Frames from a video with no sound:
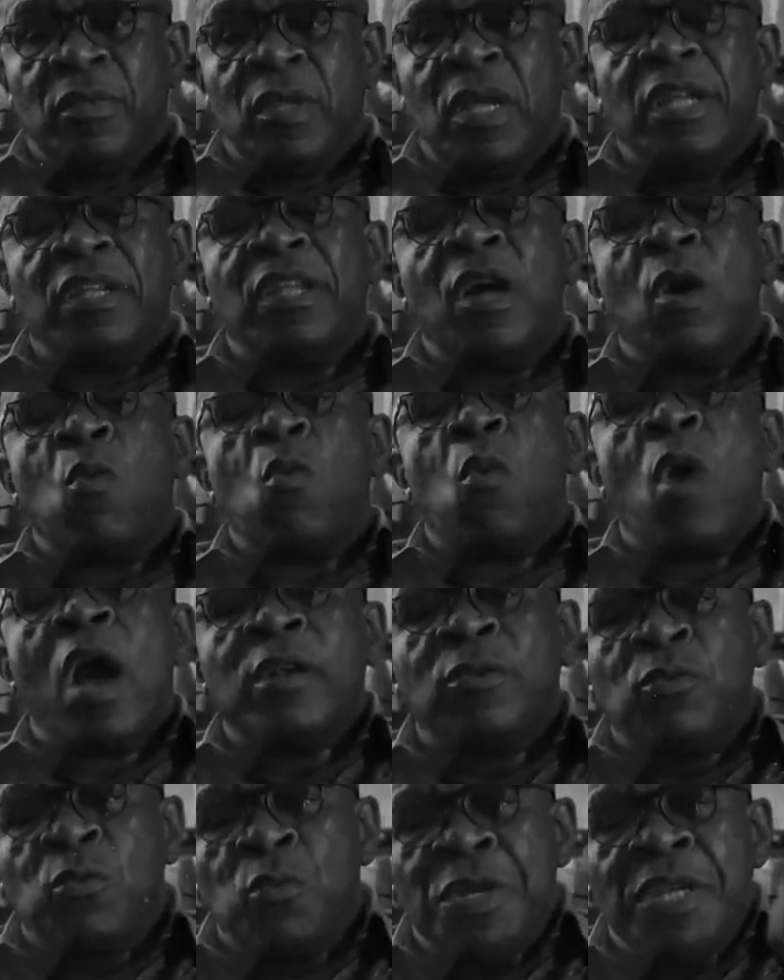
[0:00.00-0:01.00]
Now
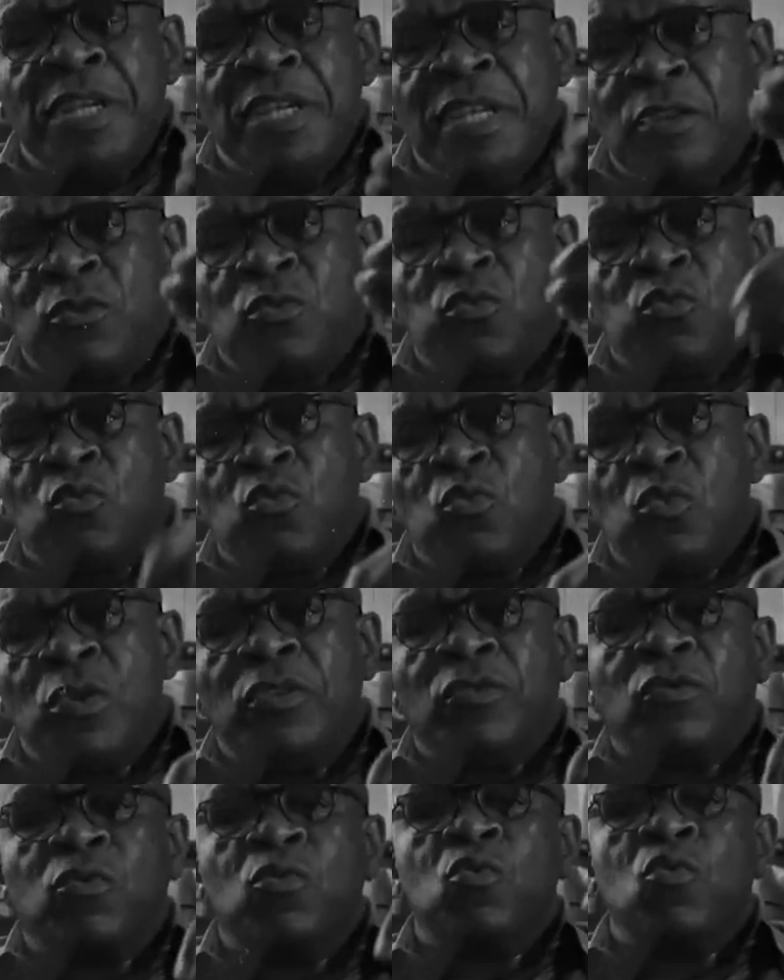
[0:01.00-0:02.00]
what we need to do
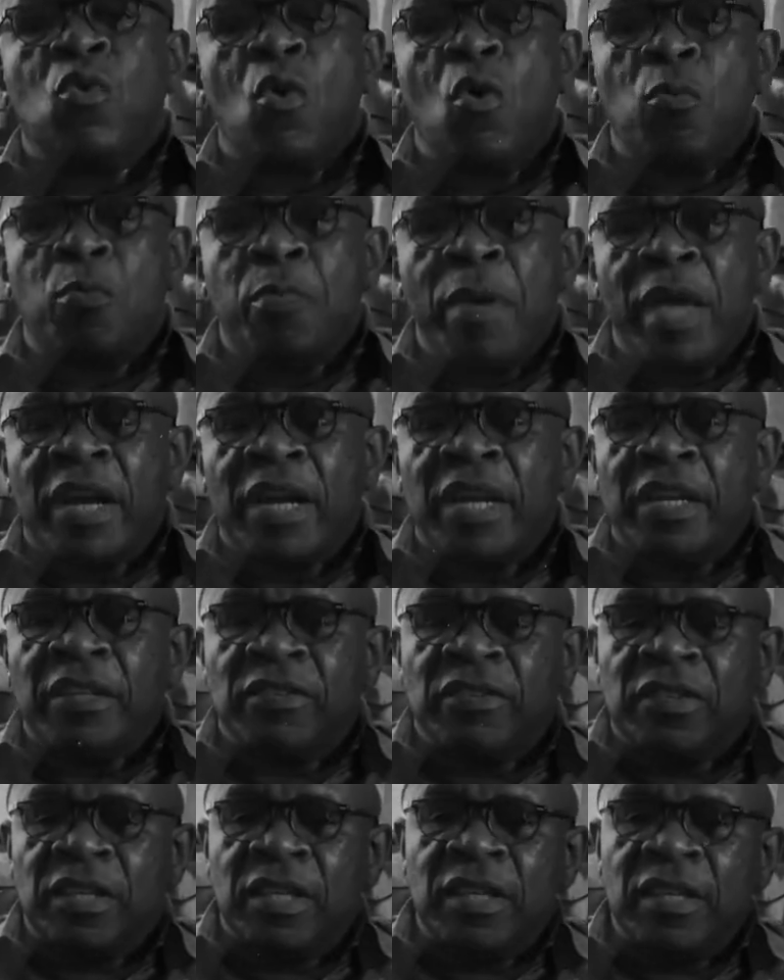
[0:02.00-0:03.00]
is to go back and
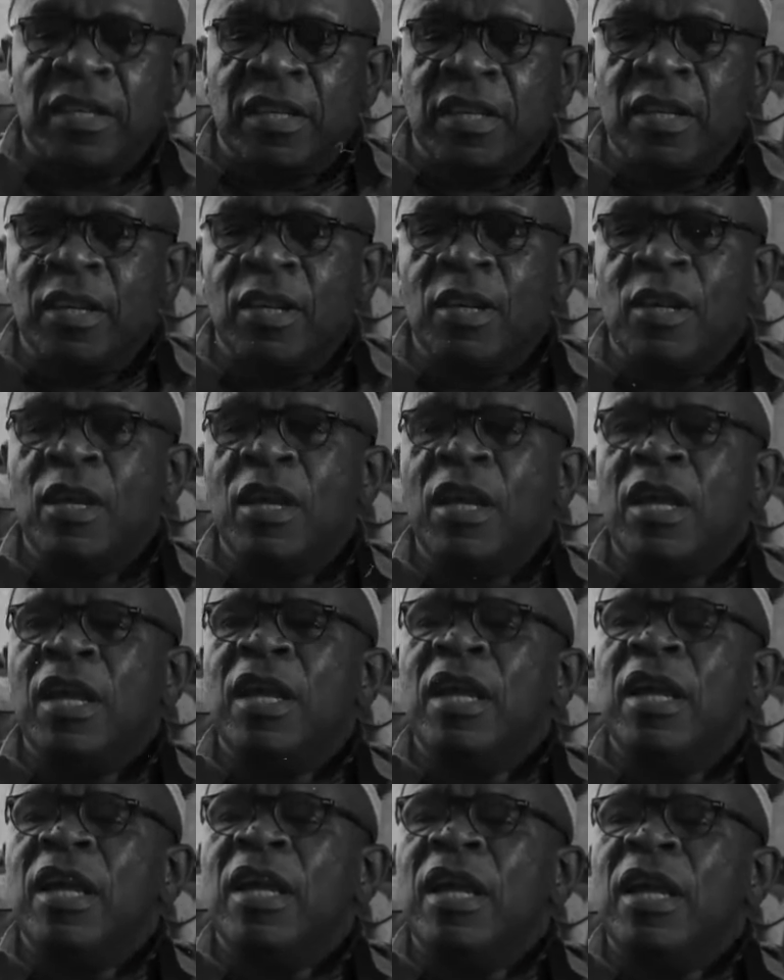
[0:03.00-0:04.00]
say,
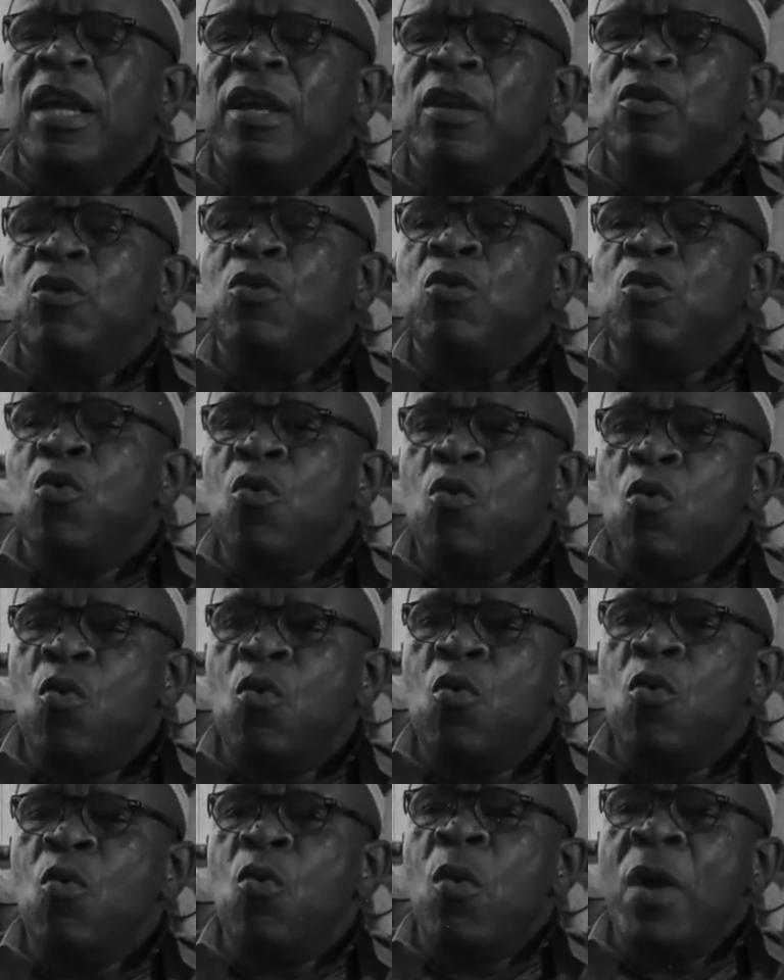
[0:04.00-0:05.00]
you
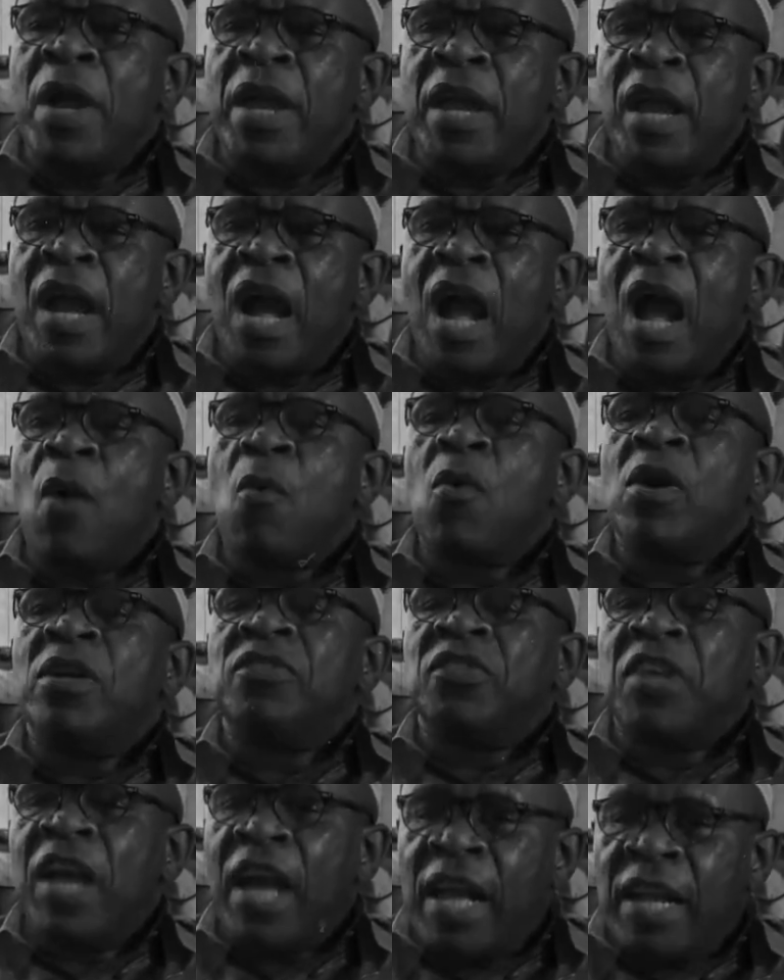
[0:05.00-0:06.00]
were our
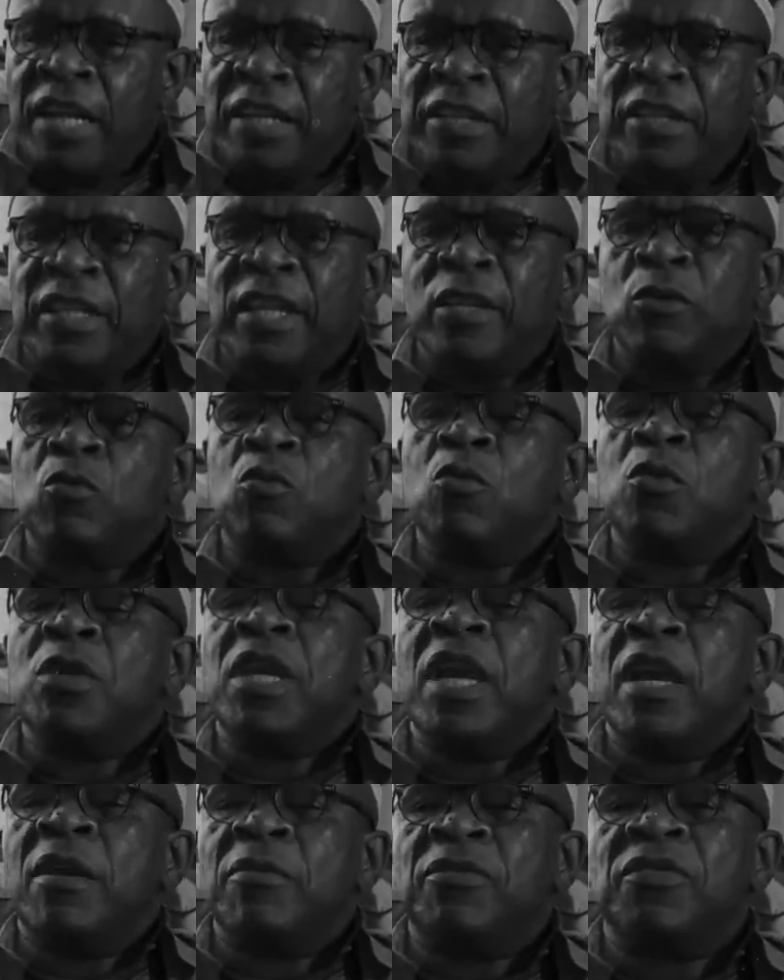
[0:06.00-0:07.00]
child that we
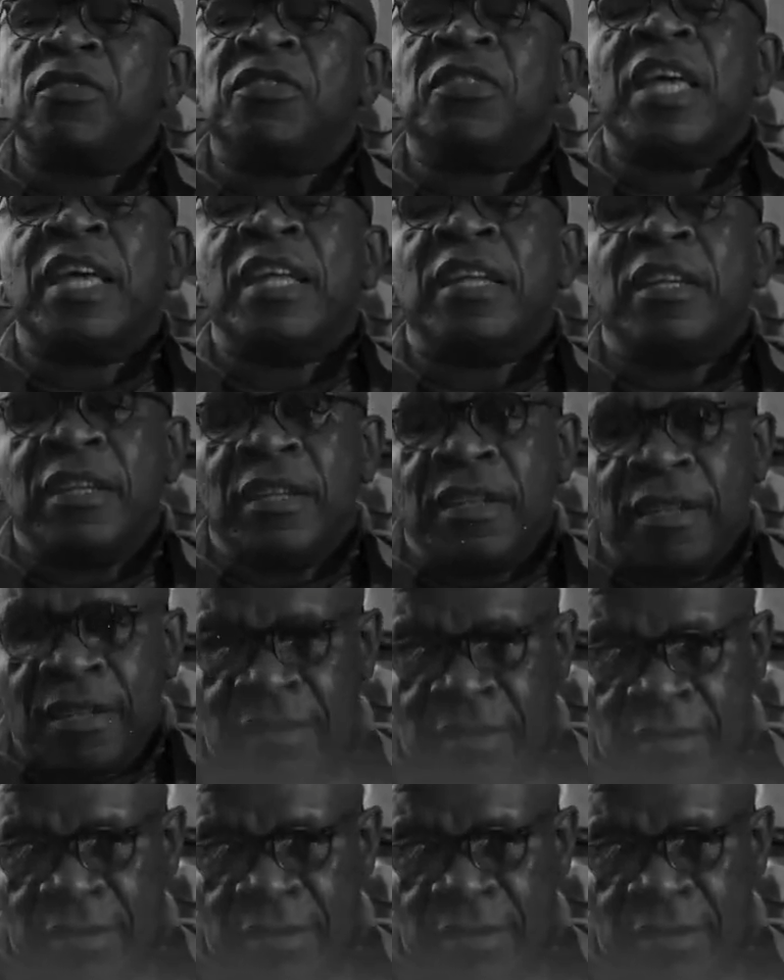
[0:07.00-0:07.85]
have sent.